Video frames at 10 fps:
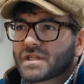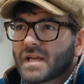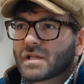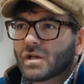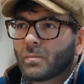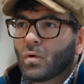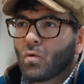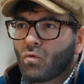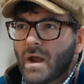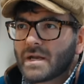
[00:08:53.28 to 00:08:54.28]
set up
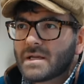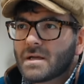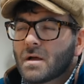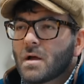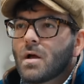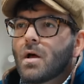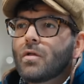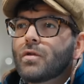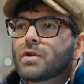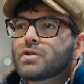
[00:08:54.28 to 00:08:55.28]
already
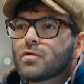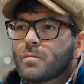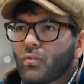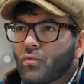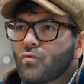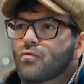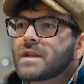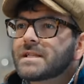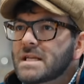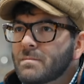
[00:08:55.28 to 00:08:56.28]

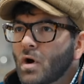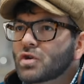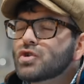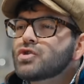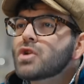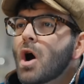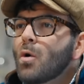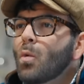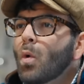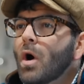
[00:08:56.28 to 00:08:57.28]
pretty much
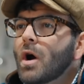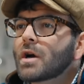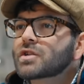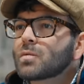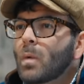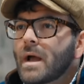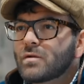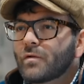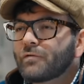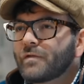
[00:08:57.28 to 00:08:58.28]
know works, where
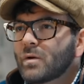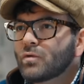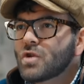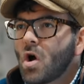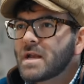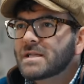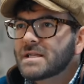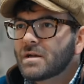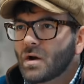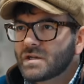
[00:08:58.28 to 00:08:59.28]
you feel
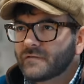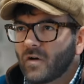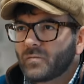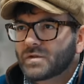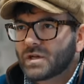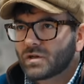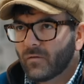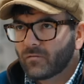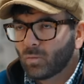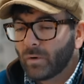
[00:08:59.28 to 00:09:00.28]
90-95%
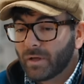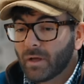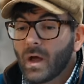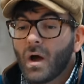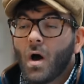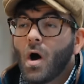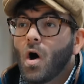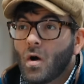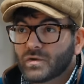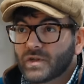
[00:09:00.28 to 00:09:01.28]
comfortable with it.
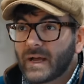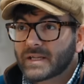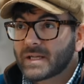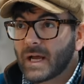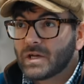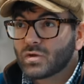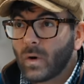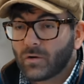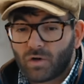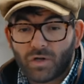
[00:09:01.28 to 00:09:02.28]
I was at that stage
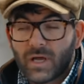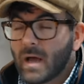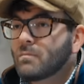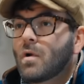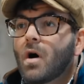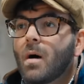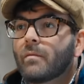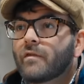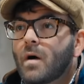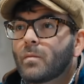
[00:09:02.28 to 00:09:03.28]
where I was like, yeah, I'm
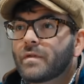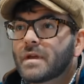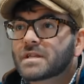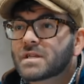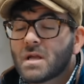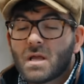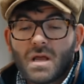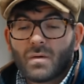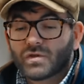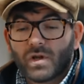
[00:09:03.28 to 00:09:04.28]
fine with this.
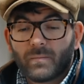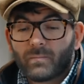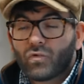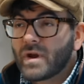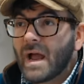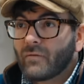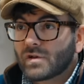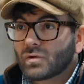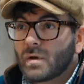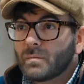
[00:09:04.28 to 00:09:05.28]
It was a pretty
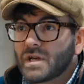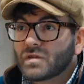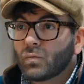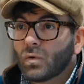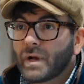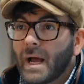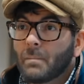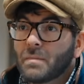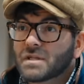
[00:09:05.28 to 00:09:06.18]
average looking piece of wood, had